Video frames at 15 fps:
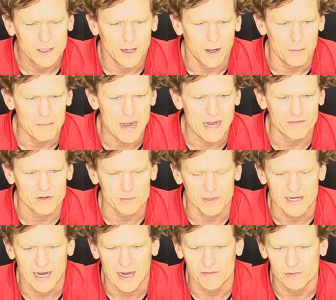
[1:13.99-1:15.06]
Um, Maverick
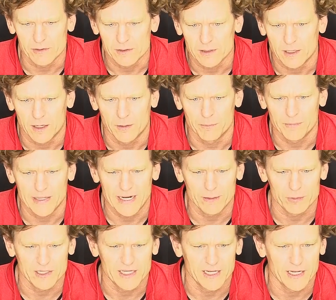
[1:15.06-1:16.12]
MacGyver, um, being
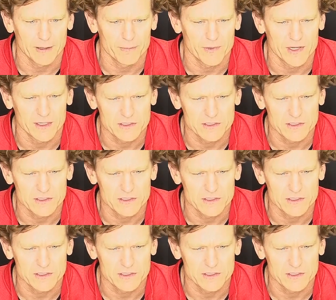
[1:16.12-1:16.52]
able to get him